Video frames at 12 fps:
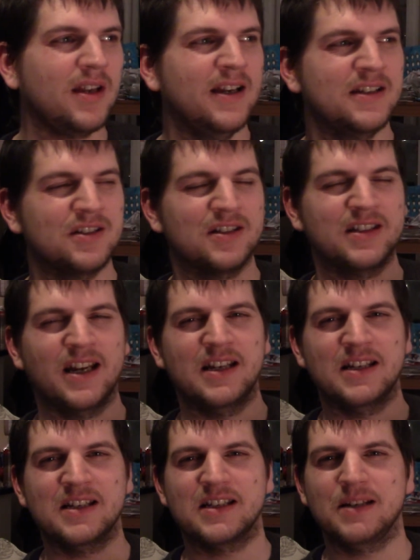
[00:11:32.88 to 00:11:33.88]
Let's just say it
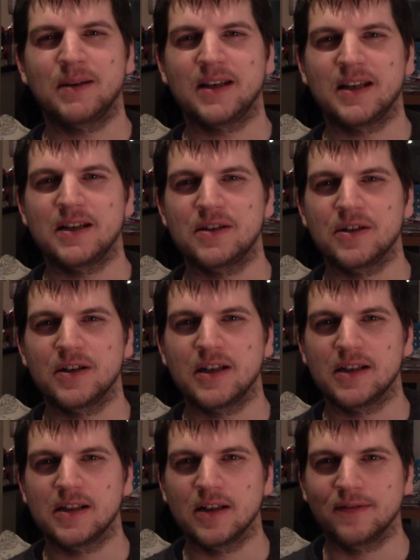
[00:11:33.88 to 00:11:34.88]
didn't seem like they enjoyed
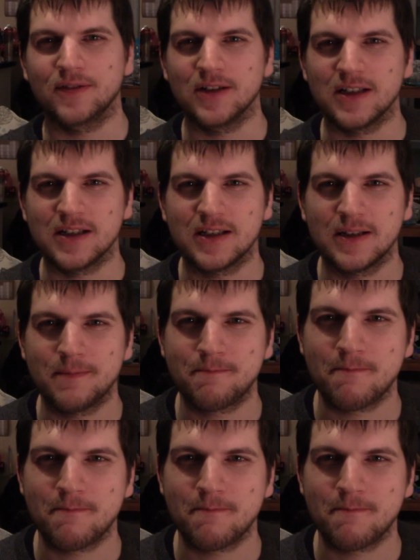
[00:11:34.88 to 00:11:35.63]
it to the fullest.